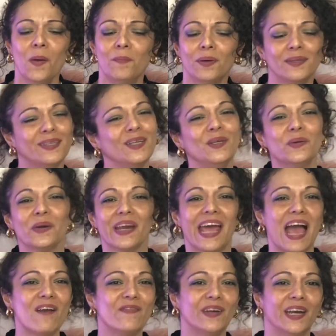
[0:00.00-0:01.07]
but then you're
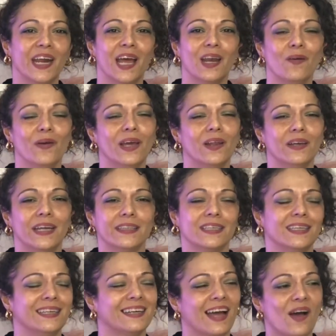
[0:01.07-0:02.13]
laughing and LOLing at
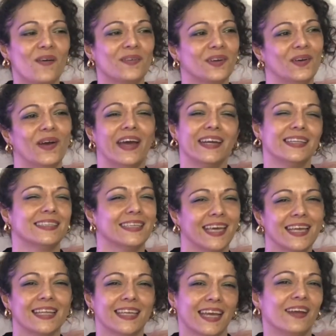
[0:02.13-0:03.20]
the end. And I don't know how to
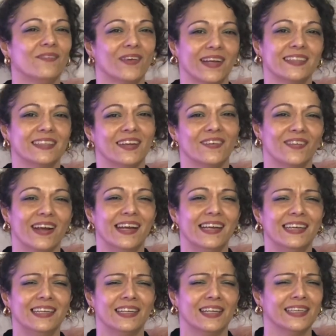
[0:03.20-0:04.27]
take that right there,
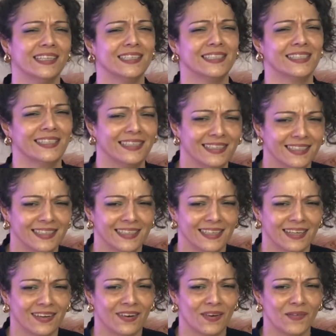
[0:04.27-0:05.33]
right? Like, is it you
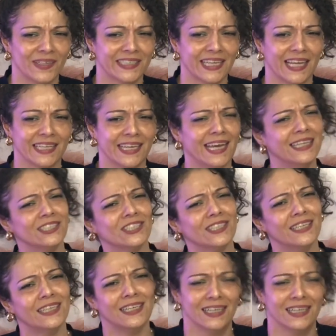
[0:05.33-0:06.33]
know the retaliation?